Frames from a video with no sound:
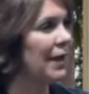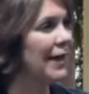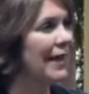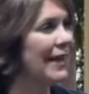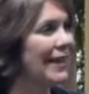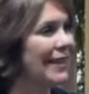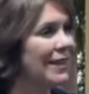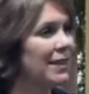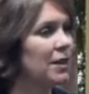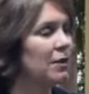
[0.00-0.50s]

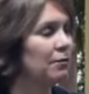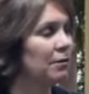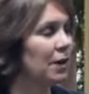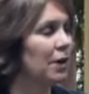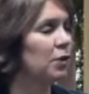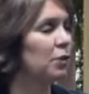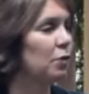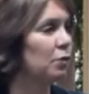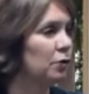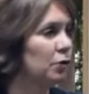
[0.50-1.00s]
in the event
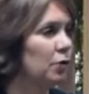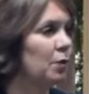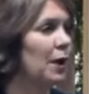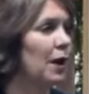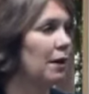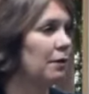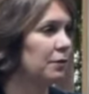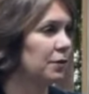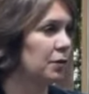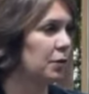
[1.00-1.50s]
you do
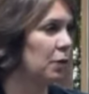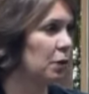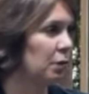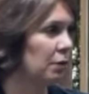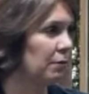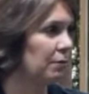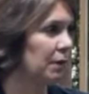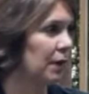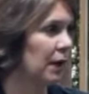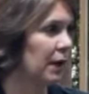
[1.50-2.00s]
have to
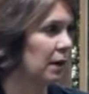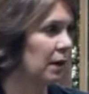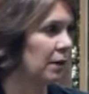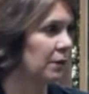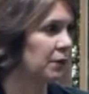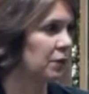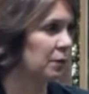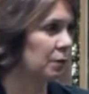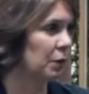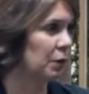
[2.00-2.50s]
notify
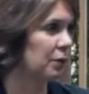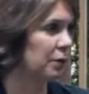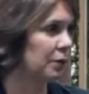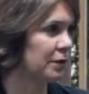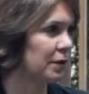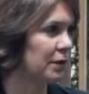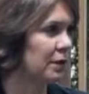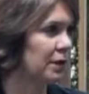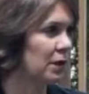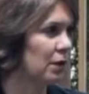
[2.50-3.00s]
customers
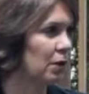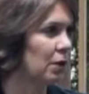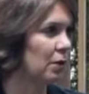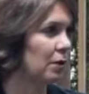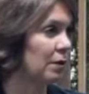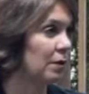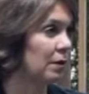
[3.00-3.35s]
that their